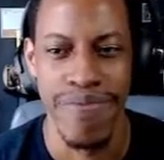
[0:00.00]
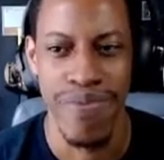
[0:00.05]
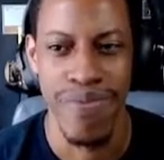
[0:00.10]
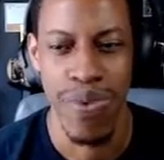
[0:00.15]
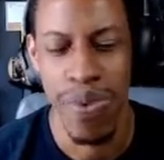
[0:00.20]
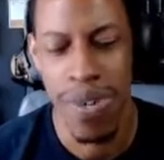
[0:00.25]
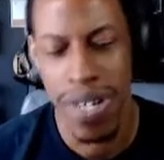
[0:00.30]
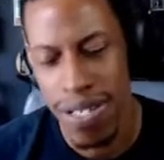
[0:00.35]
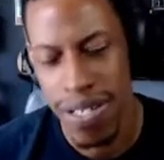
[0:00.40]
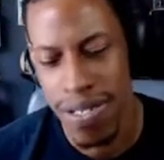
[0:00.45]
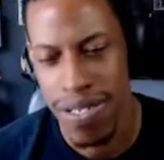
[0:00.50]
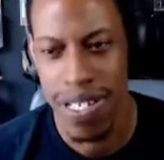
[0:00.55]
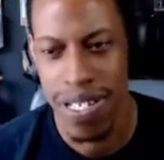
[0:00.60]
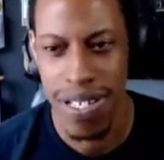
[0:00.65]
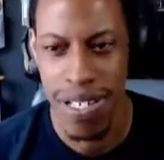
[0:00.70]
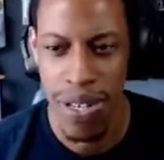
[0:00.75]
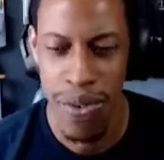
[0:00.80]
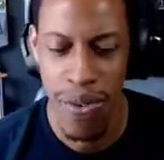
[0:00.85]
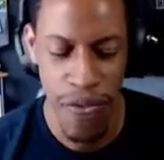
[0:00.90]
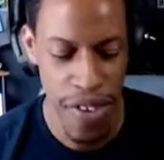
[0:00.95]
Well,
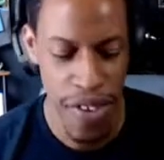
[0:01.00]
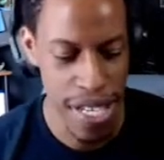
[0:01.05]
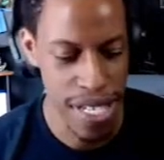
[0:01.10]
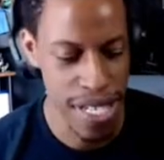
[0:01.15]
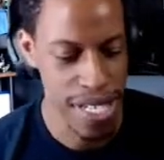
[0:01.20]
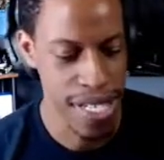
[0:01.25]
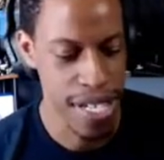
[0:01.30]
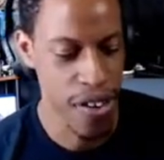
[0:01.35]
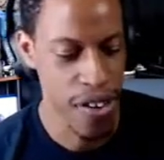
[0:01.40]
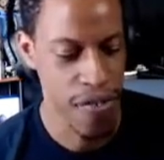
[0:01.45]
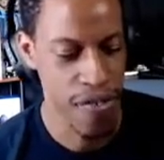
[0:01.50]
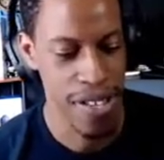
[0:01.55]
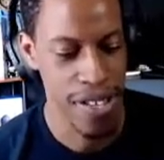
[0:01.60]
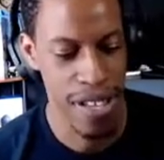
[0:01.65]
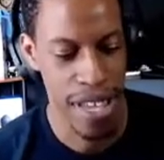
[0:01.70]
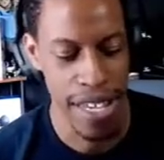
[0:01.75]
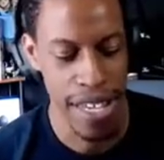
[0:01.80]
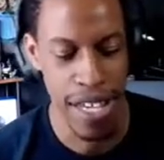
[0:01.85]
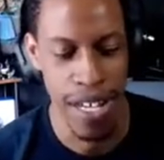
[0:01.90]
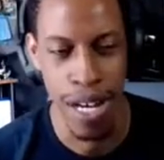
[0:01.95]
it will fix itself in
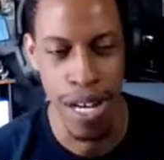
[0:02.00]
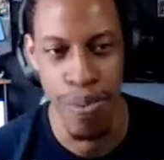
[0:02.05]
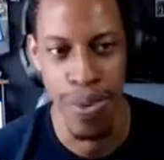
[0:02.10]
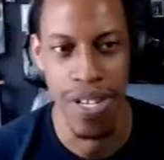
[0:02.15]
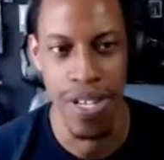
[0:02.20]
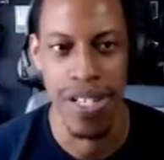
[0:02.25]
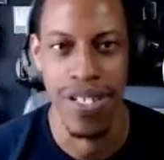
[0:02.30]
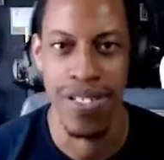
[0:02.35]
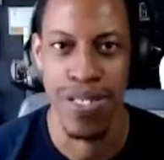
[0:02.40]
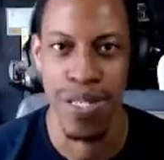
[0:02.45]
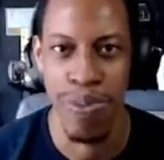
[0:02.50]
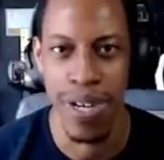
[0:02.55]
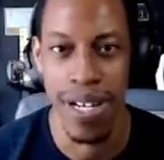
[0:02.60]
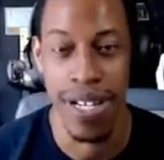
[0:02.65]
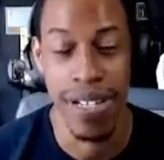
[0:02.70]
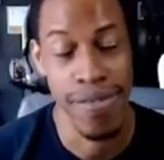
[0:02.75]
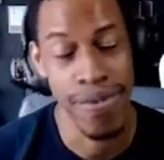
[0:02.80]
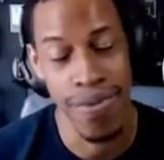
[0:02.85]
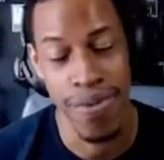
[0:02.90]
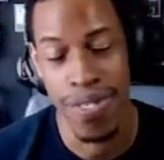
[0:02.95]
like a couple of years,
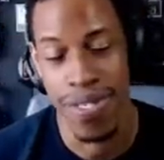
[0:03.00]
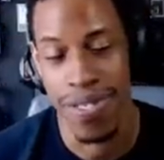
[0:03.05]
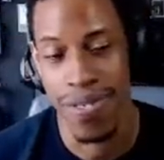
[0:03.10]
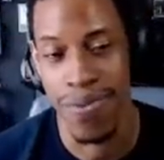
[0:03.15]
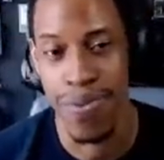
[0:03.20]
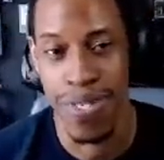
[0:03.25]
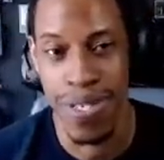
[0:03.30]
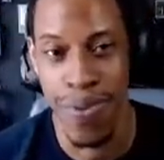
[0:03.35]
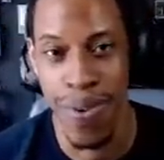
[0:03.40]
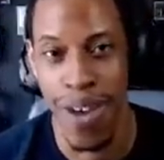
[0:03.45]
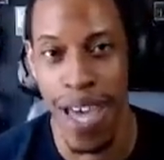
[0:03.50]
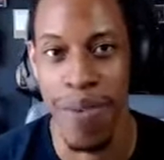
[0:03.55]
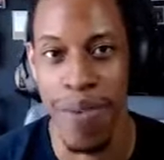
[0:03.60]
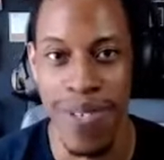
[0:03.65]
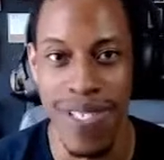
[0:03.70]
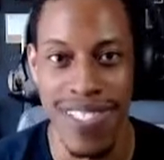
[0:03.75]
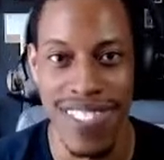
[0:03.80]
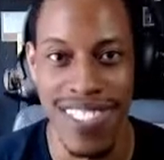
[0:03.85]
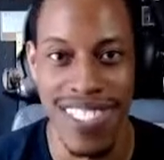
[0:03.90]
but we'll see what happens.